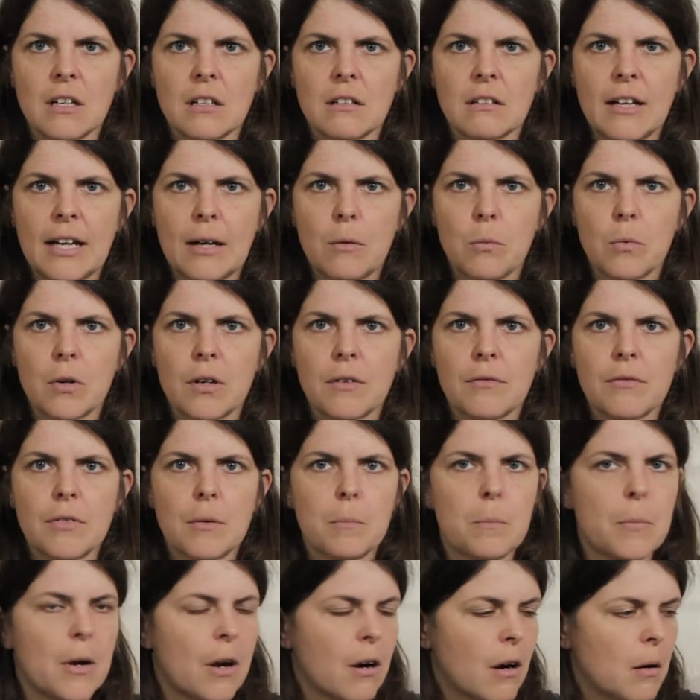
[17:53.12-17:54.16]
like one of the
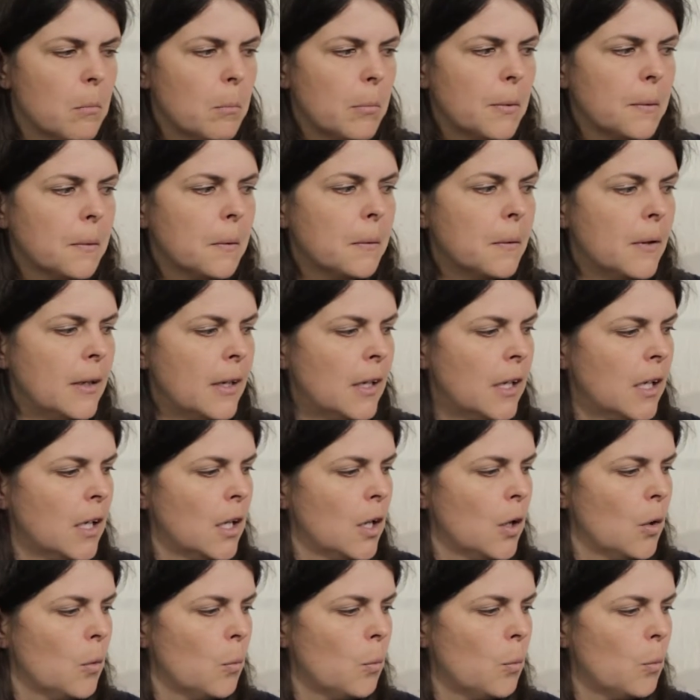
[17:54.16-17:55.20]
purple,
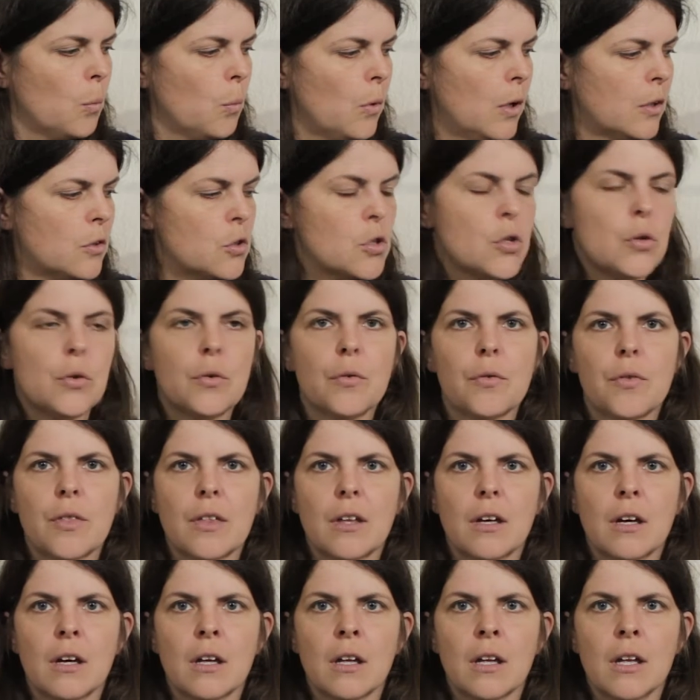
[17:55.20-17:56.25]
2 of
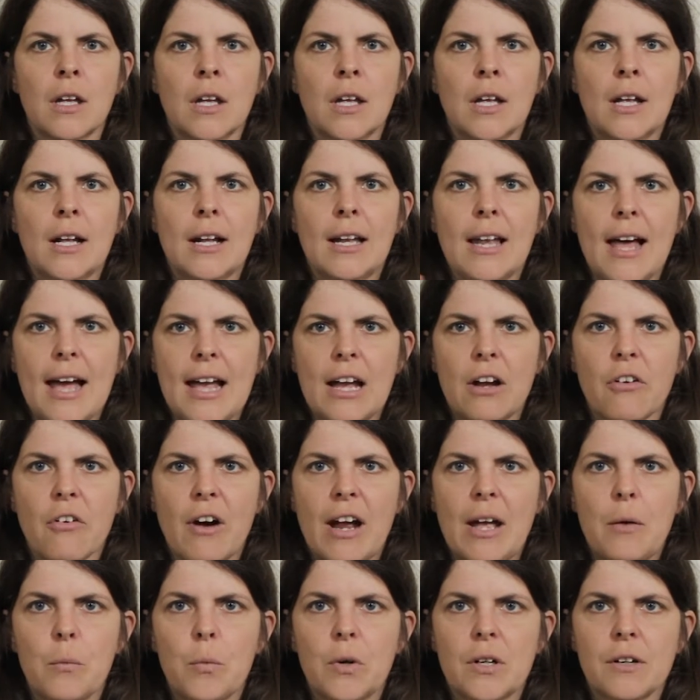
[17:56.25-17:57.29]
the light
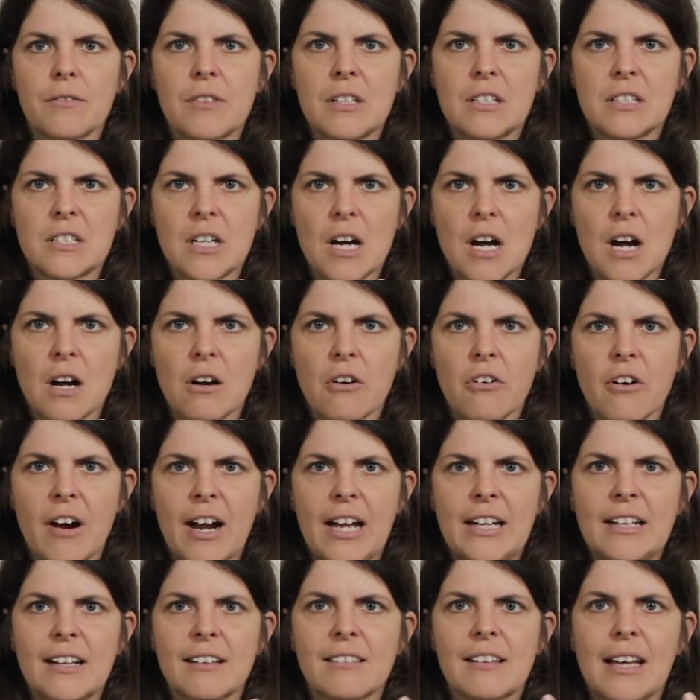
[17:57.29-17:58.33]
grey and 1 of the dark grey,
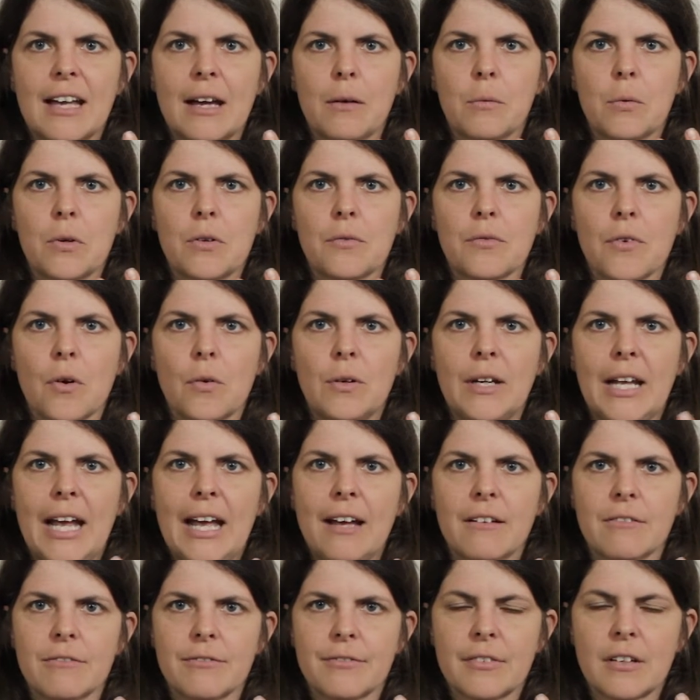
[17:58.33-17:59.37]
and I think I would have only
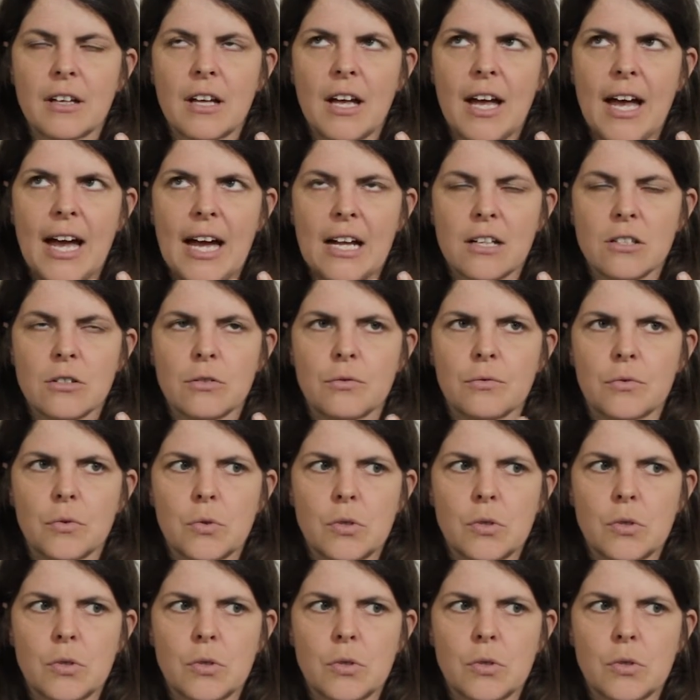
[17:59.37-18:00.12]
had to have